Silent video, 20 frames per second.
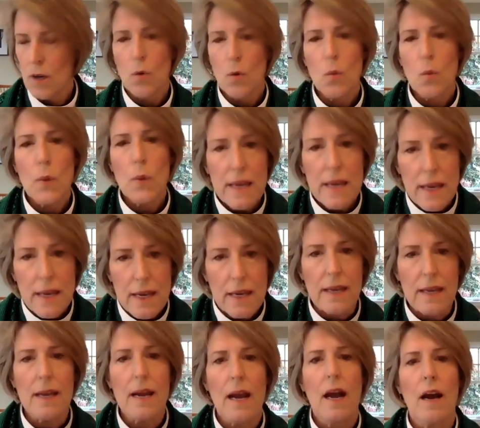
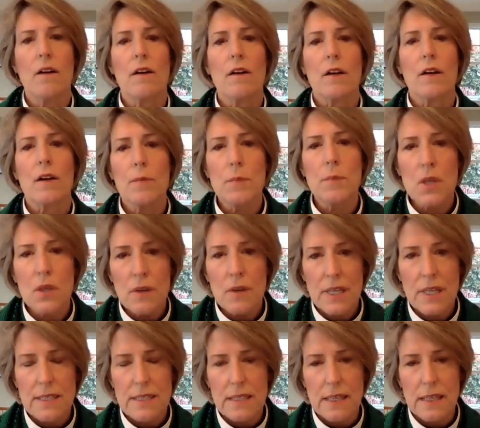We are a
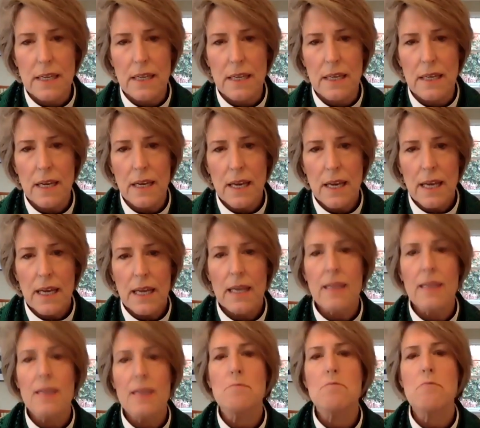community
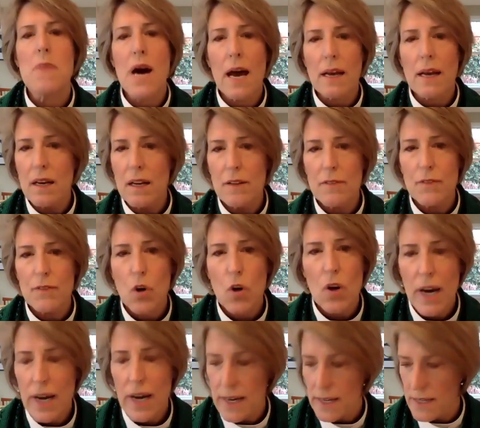in the model of
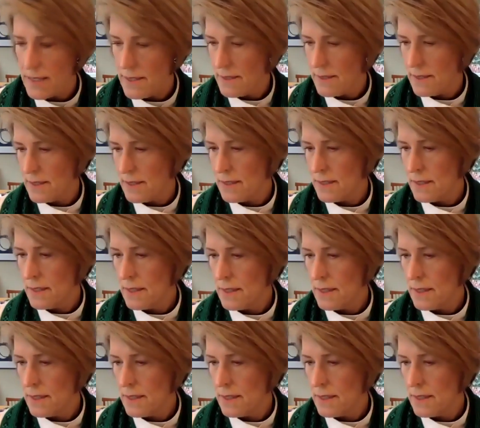Christ,